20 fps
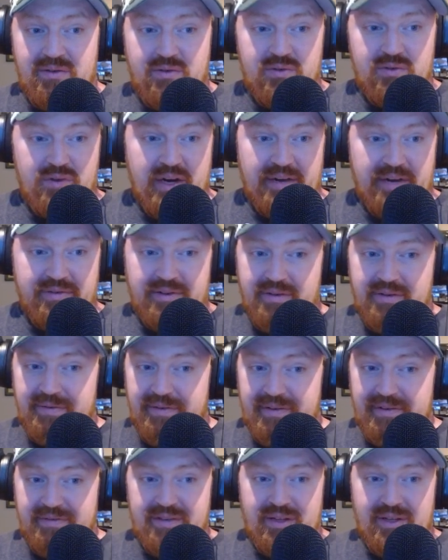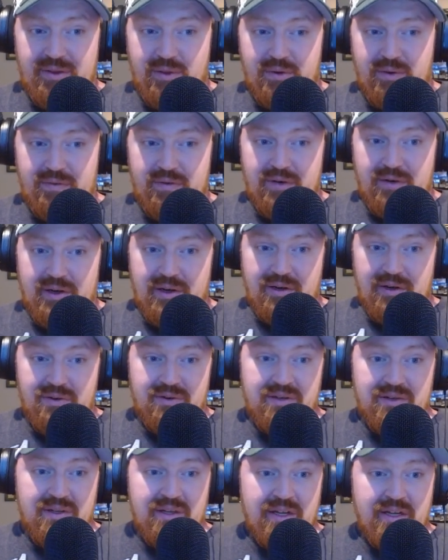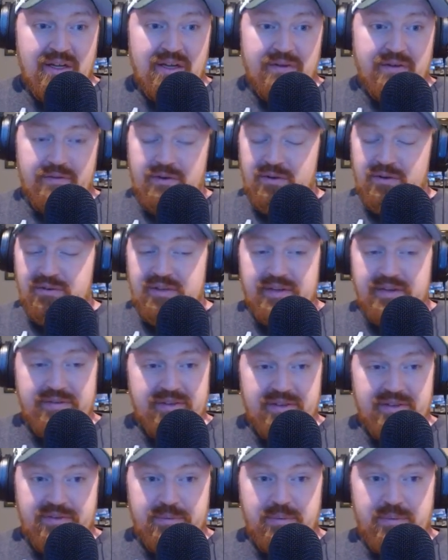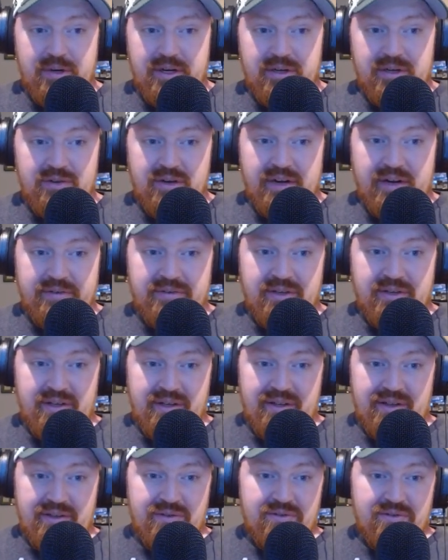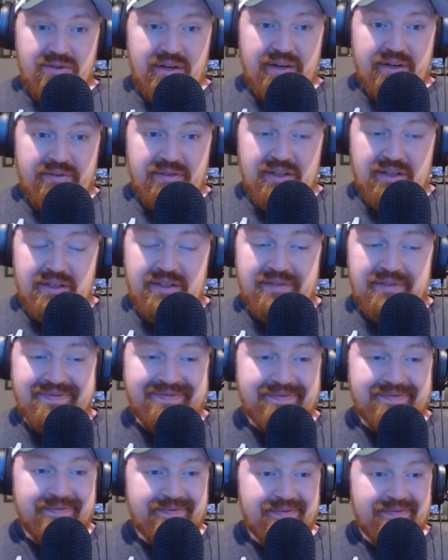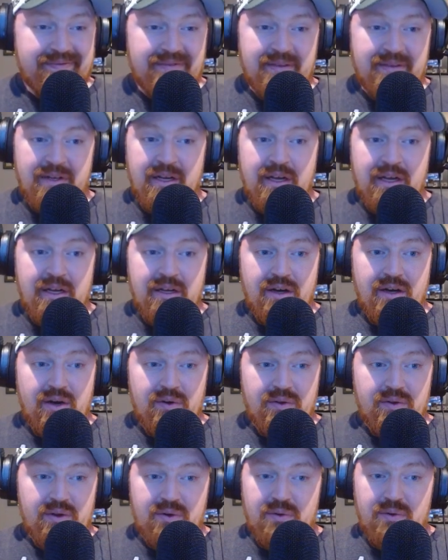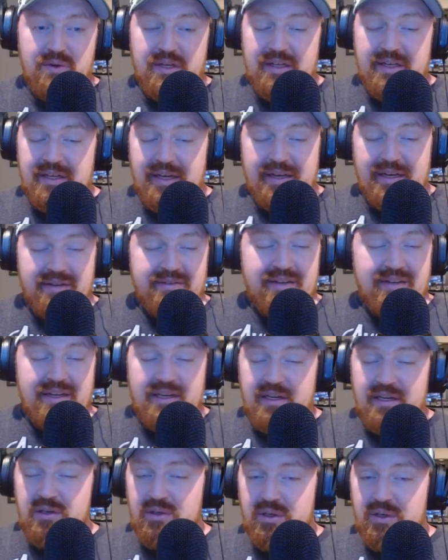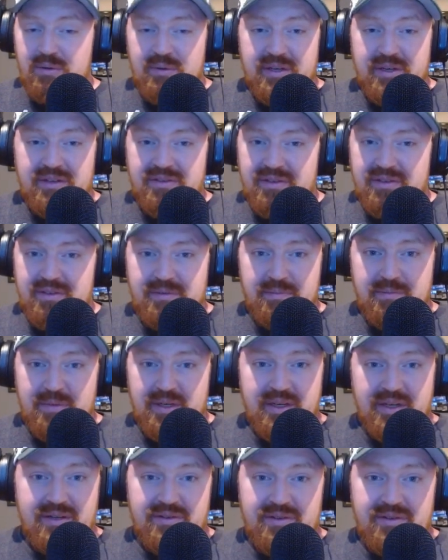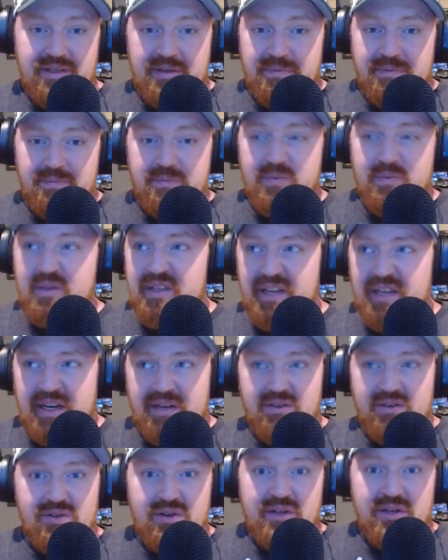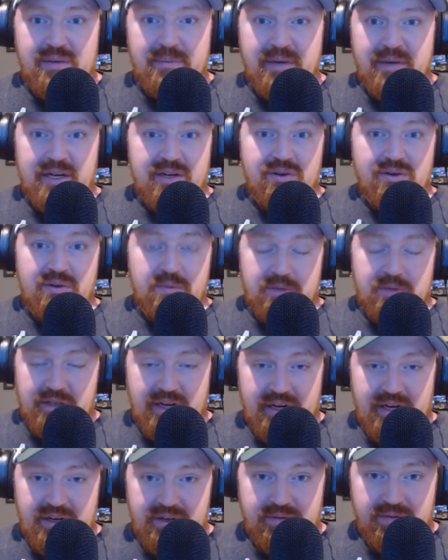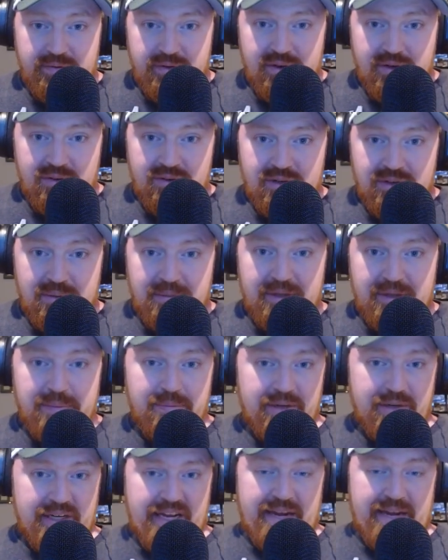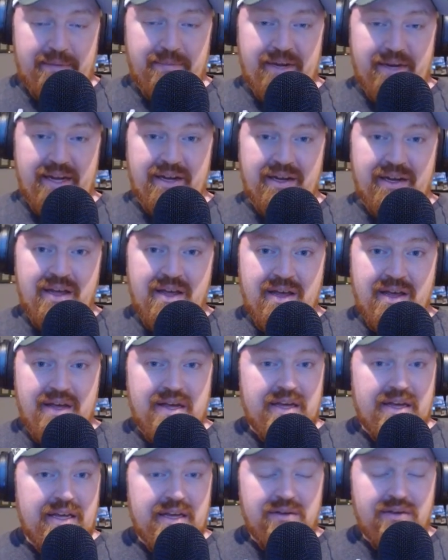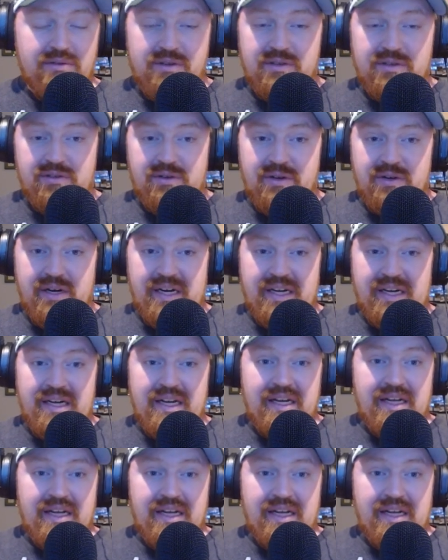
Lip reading: Drafted 15th overall, first defensive player drafted in this draft, and although he has that injury risk because he technically medically retired for a little bit but came back, he looked great.